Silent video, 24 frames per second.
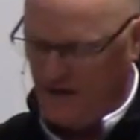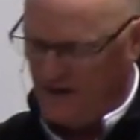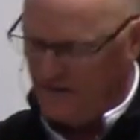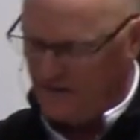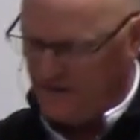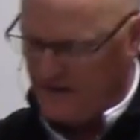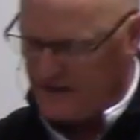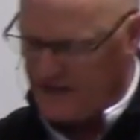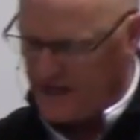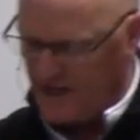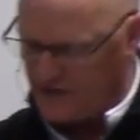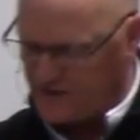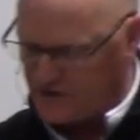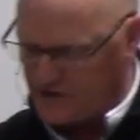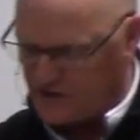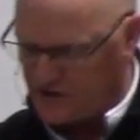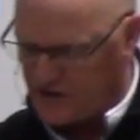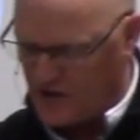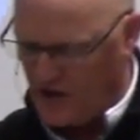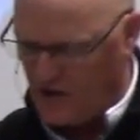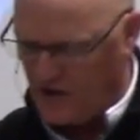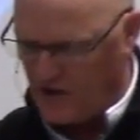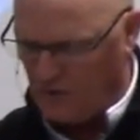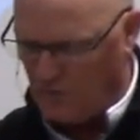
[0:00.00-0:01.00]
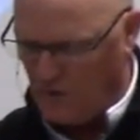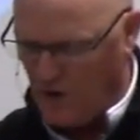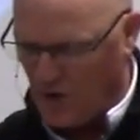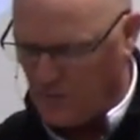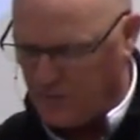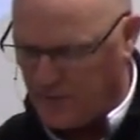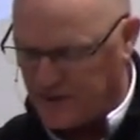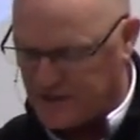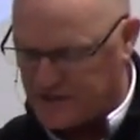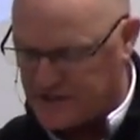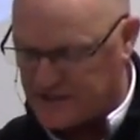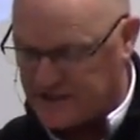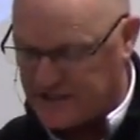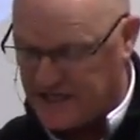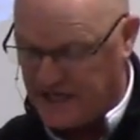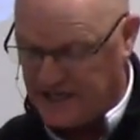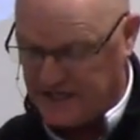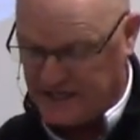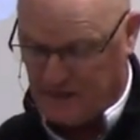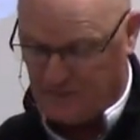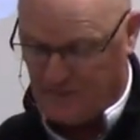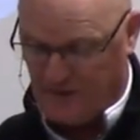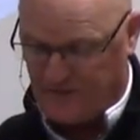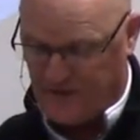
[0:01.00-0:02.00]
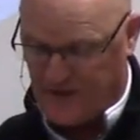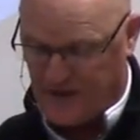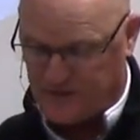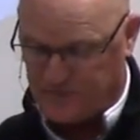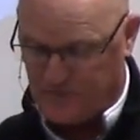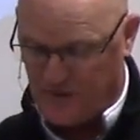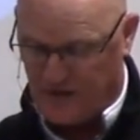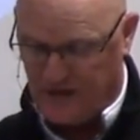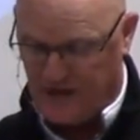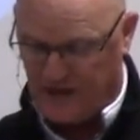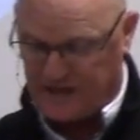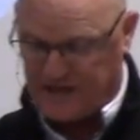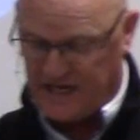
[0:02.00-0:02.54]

The catcher's calling wrong pitches. Can't get my fastball down.